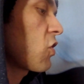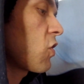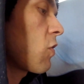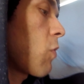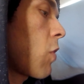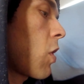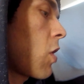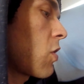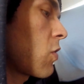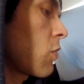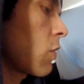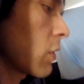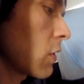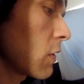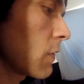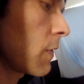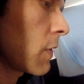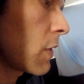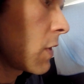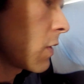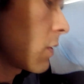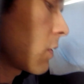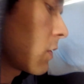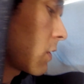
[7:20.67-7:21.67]
Bardwell's
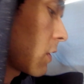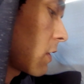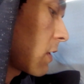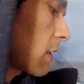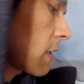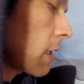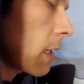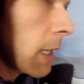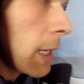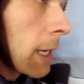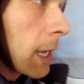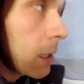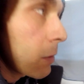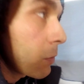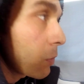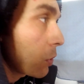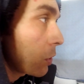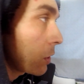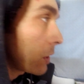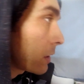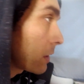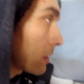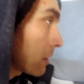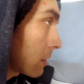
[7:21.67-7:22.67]
videos on setting
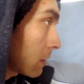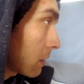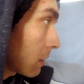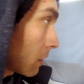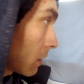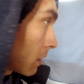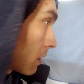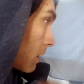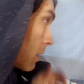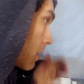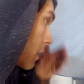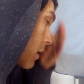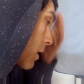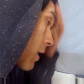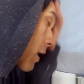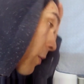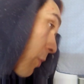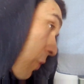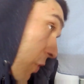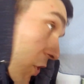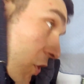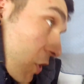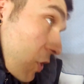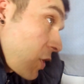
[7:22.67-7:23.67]
endpoints.
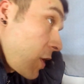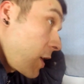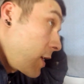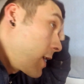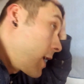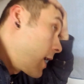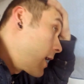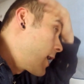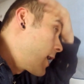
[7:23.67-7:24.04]
Appreciate that